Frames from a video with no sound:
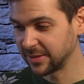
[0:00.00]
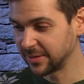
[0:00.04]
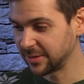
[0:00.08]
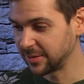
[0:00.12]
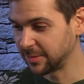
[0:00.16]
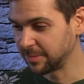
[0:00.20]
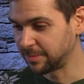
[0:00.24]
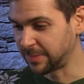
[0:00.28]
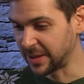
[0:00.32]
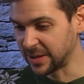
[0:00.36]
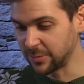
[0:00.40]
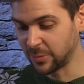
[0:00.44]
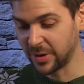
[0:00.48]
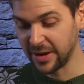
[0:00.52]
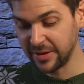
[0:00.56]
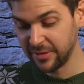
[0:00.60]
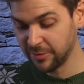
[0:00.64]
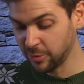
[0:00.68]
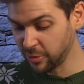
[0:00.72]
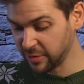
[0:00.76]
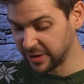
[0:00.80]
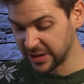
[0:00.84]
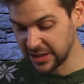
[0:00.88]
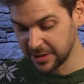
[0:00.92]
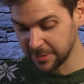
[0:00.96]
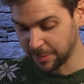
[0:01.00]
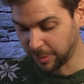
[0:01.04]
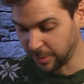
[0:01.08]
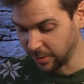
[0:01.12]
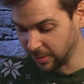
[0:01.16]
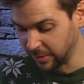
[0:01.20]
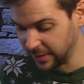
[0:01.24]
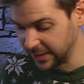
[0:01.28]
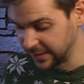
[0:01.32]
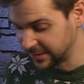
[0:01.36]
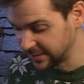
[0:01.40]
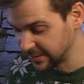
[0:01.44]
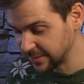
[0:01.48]
Ben, we're already
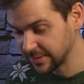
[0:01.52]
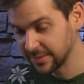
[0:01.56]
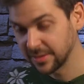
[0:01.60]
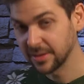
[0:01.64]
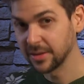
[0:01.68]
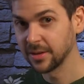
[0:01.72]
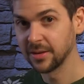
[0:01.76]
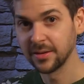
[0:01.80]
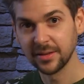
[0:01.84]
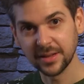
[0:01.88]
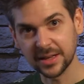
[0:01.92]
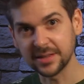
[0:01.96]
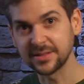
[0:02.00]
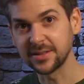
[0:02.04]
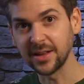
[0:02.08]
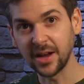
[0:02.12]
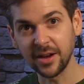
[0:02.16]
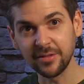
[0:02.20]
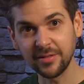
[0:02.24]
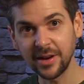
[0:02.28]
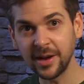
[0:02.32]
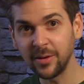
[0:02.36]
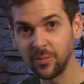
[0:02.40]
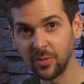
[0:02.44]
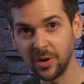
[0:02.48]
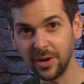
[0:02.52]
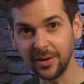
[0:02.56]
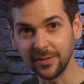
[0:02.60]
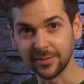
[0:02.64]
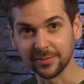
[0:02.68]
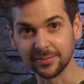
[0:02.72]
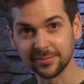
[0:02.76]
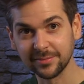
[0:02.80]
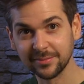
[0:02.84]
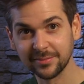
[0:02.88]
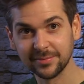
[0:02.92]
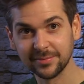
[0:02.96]
deployed. Let's start round one.